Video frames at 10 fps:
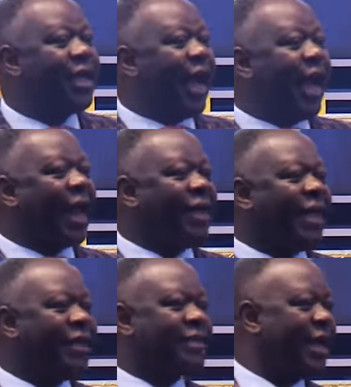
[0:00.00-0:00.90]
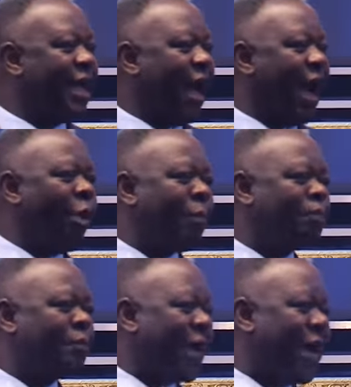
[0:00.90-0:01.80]
At least our
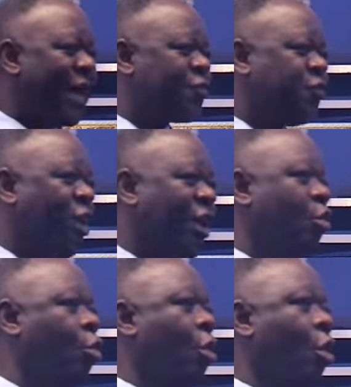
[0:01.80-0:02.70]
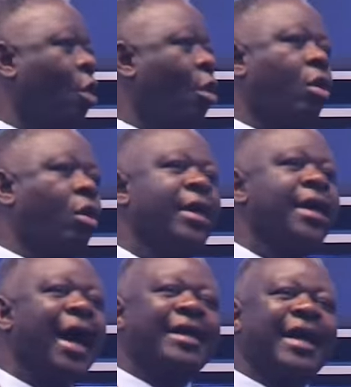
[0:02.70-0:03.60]
parents fought the war
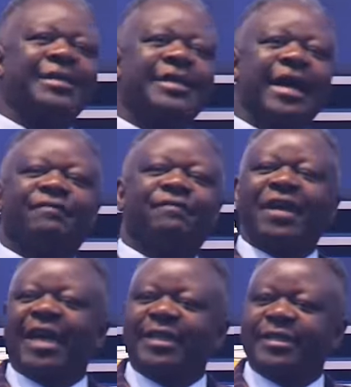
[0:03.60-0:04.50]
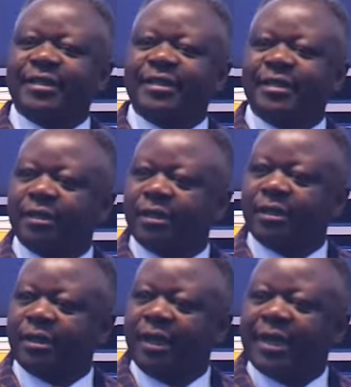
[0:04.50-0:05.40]
against scavengers.
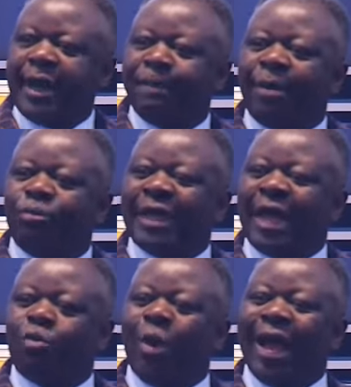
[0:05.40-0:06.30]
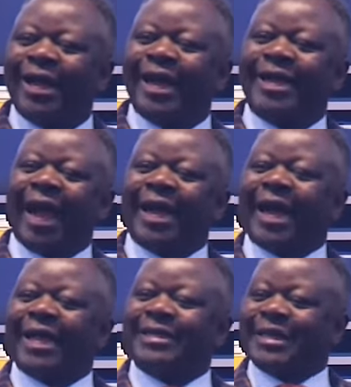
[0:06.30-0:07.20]
The Bible said, where the
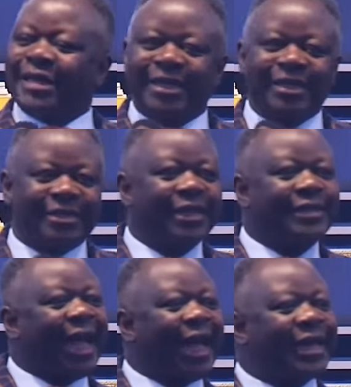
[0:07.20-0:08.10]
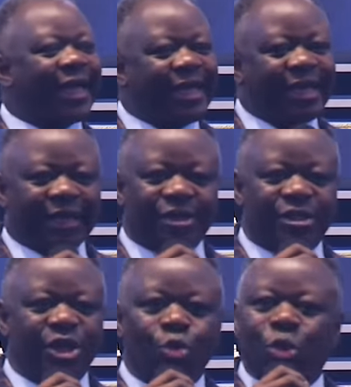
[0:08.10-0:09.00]
carcass is, there the
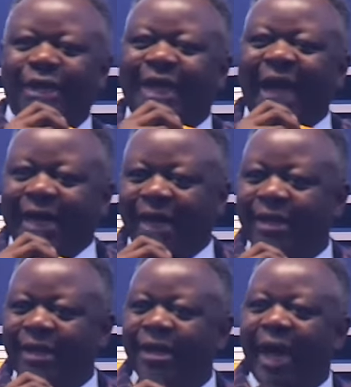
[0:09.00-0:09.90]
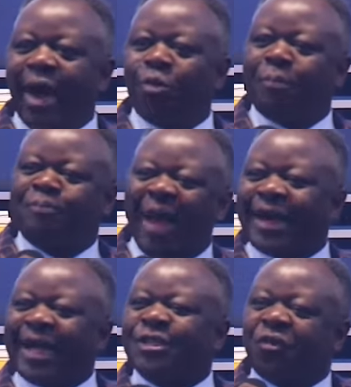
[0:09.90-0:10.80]
eagles will gather. Our
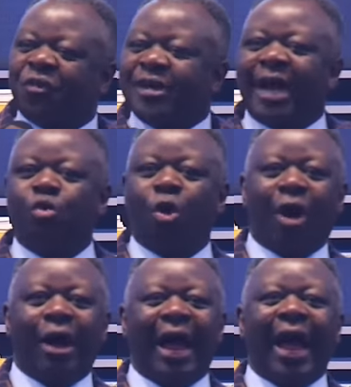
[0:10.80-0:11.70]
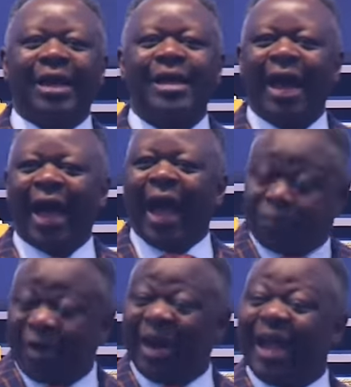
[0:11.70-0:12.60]
parents fought that war. I
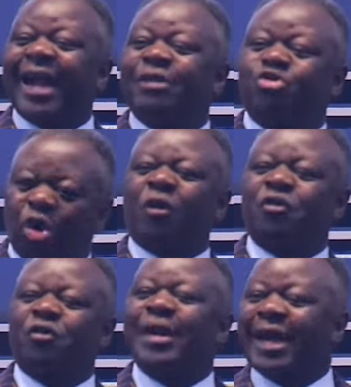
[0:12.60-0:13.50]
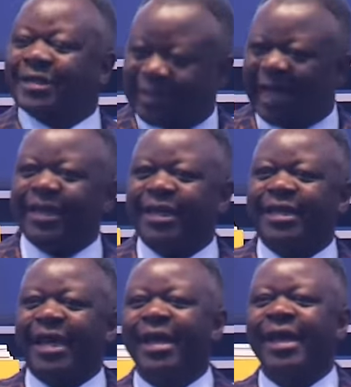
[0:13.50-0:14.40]
pray that those of you that are standing
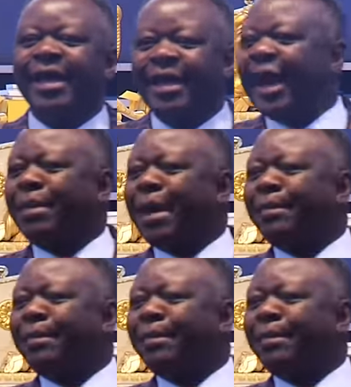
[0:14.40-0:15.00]
here, Hirababa,